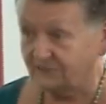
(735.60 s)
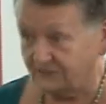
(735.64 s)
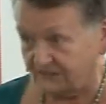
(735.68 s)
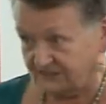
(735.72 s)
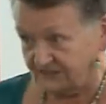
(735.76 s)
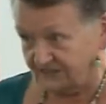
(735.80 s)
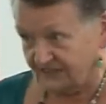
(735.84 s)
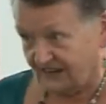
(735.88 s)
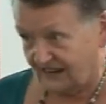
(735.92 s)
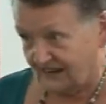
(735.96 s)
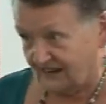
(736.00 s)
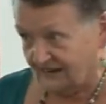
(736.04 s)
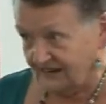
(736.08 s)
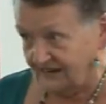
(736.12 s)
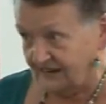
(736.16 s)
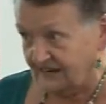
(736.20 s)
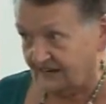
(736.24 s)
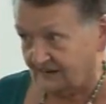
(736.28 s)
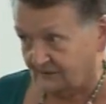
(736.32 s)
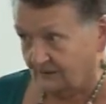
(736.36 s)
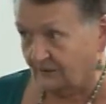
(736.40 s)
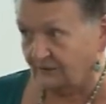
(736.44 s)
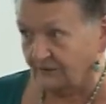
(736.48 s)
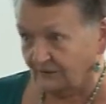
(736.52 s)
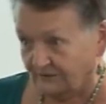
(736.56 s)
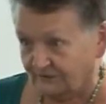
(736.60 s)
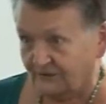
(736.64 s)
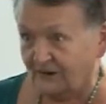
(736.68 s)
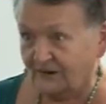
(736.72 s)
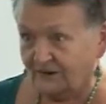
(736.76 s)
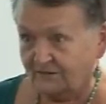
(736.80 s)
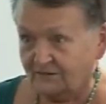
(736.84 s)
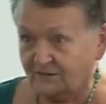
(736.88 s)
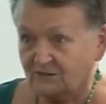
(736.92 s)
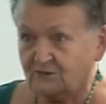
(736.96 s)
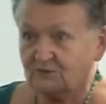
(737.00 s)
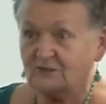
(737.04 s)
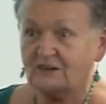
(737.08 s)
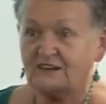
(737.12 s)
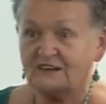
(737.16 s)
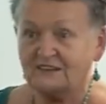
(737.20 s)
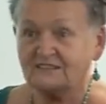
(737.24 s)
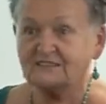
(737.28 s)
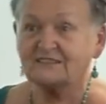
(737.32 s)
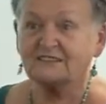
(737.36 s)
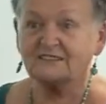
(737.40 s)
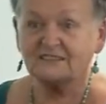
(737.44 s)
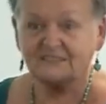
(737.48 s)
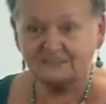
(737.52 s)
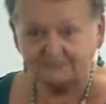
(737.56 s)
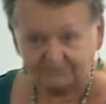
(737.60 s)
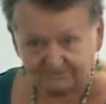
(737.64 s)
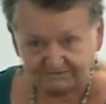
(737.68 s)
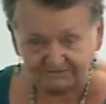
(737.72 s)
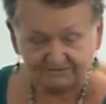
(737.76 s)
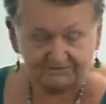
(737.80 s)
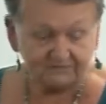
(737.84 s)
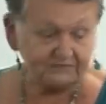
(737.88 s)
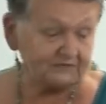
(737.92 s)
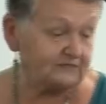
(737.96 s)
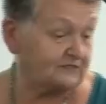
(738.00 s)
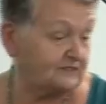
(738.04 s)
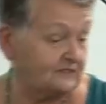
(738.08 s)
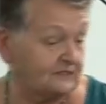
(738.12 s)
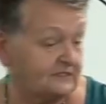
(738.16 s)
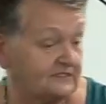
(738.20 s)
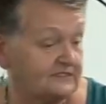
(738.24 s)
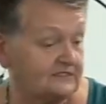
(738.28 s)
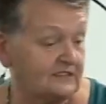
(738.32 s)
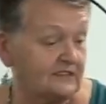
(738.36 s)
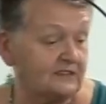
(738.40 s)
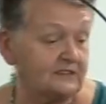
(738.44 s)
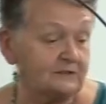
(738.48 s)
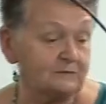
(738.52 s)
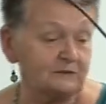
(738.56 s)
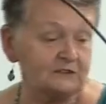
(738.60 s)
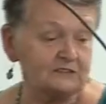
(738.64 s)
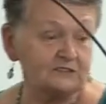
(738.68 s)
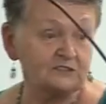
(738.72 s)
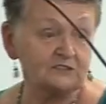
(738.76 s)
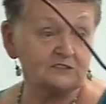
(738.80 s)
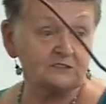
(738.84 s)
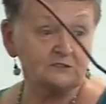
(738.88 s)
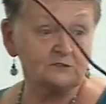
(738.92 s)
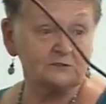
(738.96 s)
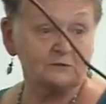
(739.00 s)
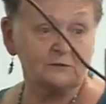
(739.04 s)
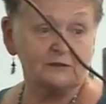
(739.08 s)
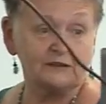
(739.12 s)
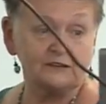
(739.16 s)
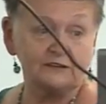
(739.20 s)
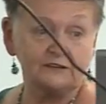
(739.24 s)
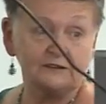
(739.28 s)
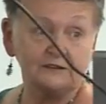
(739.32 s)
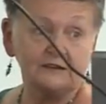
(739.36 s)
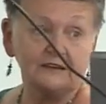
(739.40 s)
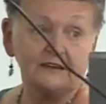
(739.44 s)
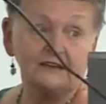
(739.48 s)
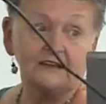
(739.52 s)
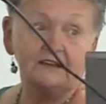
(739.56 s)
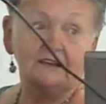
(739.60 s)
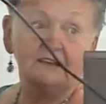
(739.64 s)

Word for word: if it's down here on the front of your trousers, there's nothing much you can do about it.